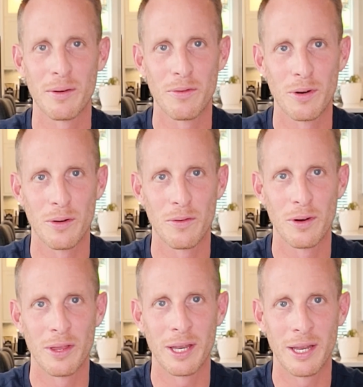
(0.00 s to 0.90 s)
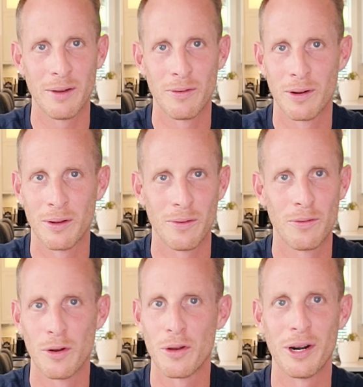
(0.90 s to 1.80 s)
them for
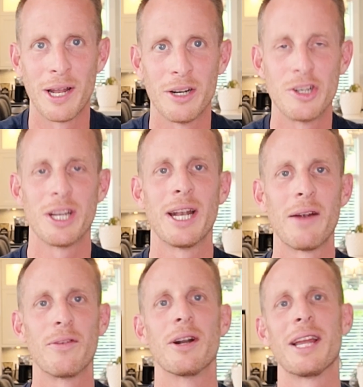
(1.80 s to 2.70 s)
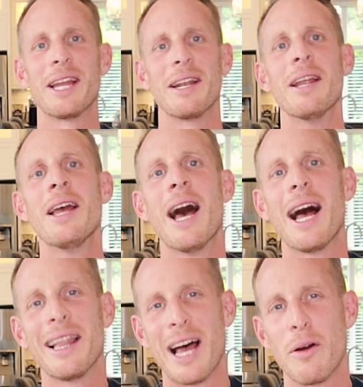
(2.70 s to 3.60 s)
their energy and effort in
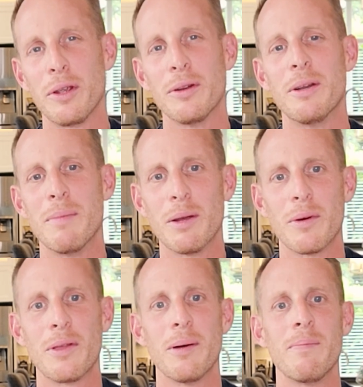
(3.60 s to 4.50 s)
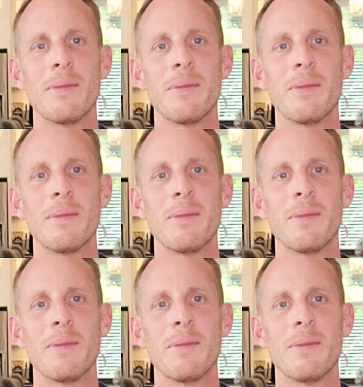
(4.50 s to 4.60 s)
allowing you to meet with them.